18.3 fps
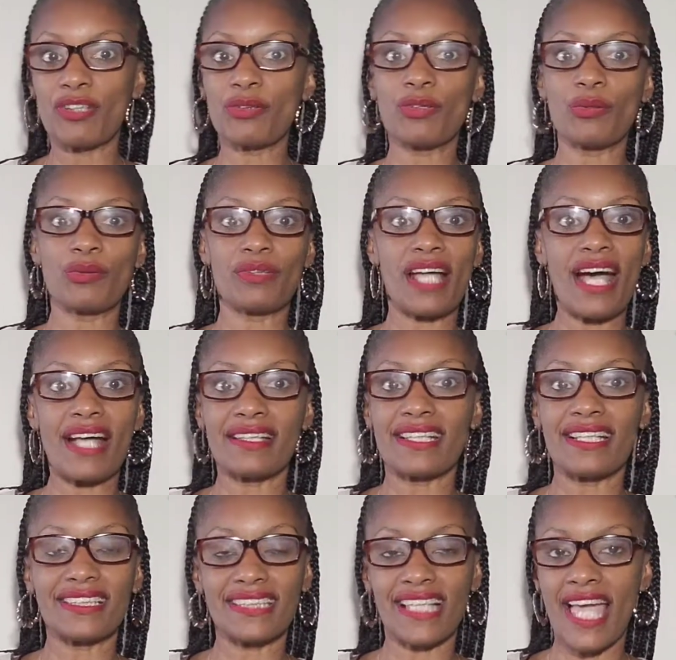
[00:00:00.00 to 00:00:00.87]
You do not
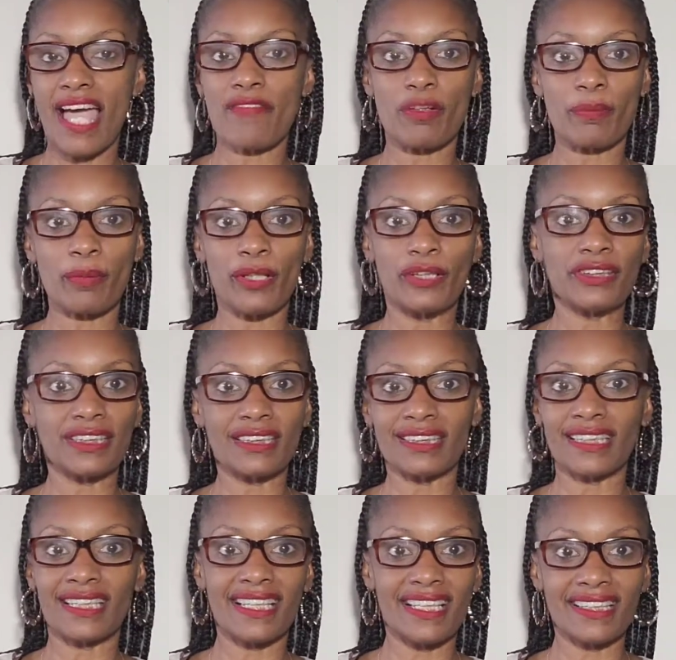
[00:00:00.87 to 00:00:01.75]
need to have a
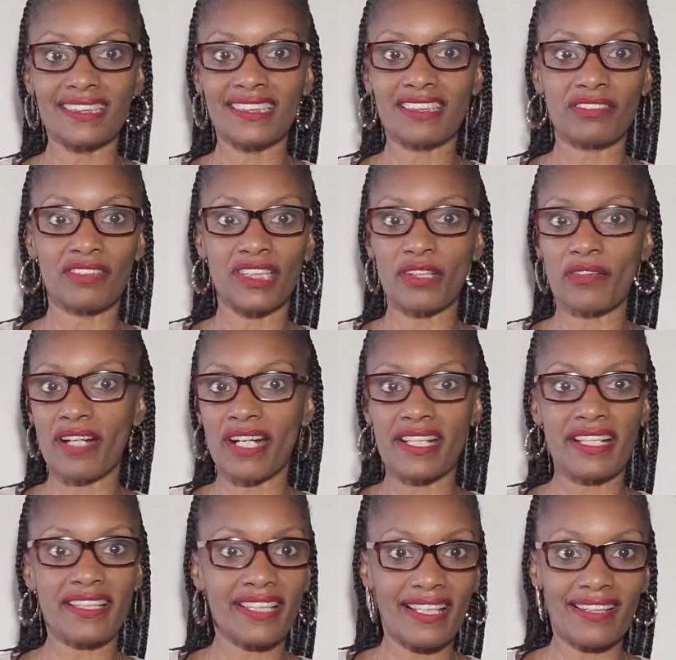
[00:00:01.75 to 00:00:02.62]
purchasing history or
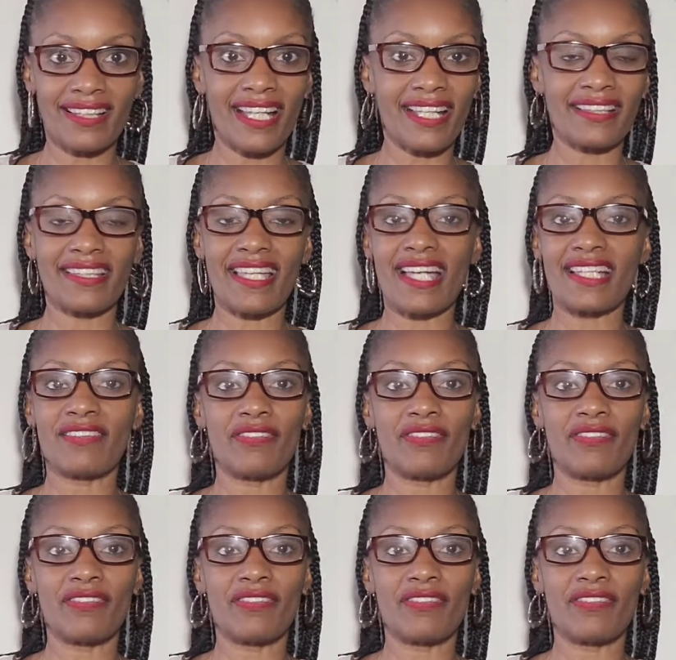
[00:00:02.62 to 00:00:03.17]
anything like that.